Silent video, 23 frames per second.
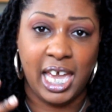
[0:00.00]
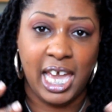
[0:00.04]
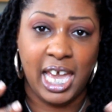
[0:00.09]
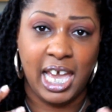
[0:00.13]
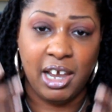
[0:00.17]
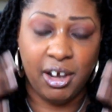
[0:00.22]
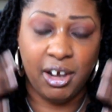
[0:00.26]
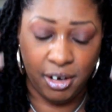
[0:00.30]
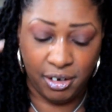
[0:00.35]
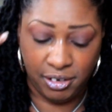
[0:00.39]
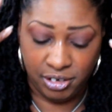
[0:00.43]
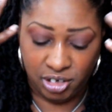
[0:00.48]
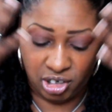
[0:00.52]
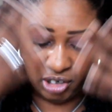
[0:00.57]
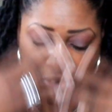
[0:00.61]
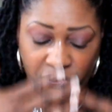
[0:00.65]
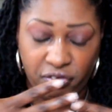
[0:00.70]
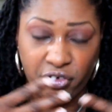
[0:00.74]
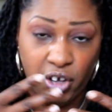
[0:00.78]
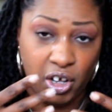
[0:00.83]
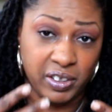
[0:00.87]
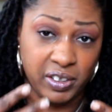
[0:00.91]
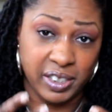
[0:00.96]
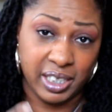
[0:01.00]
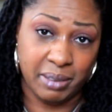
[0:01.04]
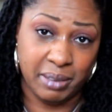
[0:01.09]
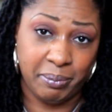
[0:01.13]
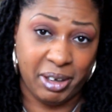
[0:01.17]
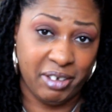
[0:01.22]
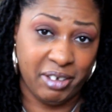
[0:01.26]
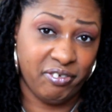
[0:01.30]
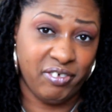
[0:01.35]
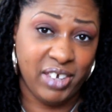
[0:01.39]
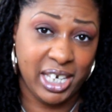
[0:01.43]
hair just falling in
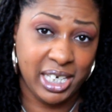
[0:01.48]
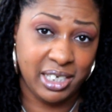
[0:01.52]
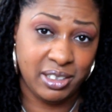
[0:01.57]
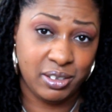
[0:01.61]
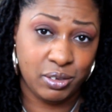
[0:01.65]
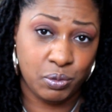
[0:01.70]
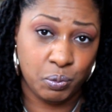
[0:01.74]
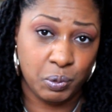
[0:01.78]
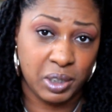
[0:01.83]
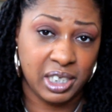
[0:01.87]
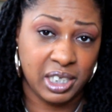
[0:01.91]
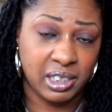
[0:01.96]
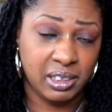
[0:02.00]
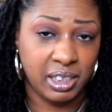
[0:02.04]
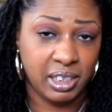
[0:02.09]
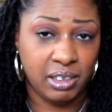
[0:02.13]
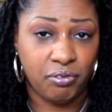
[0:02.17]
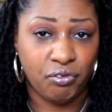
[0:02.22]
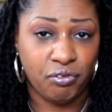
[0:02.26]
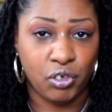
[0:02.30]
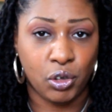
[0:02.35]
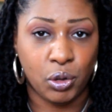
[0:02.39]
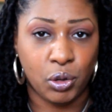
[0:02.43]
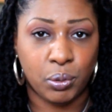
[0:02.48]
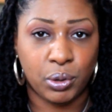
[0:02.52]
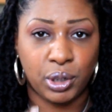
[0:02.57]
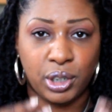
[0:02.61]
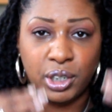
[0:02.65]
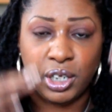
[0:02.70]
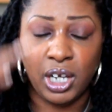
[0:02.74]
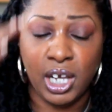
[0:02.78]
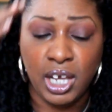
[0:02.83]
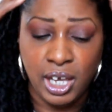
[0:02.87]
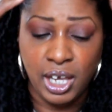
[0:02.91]
my face when I lean
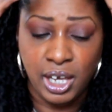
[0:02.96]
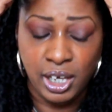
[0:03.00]
forward.